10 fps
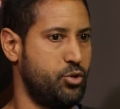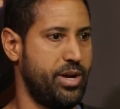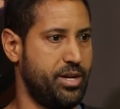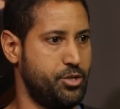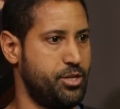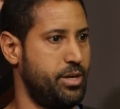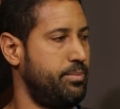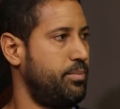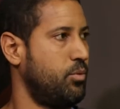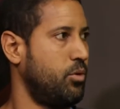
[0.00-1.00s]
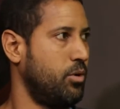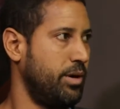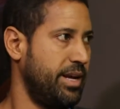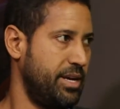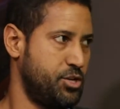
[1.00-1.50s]
a Drake ship or
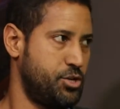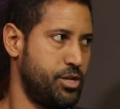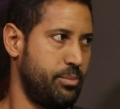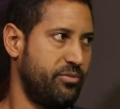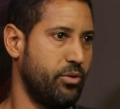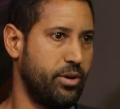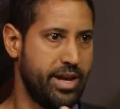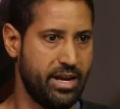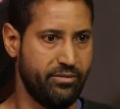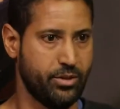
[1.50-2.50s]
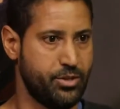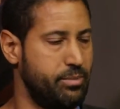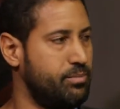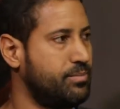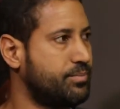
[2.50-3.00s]
an Aegis ship for an Anvil ship.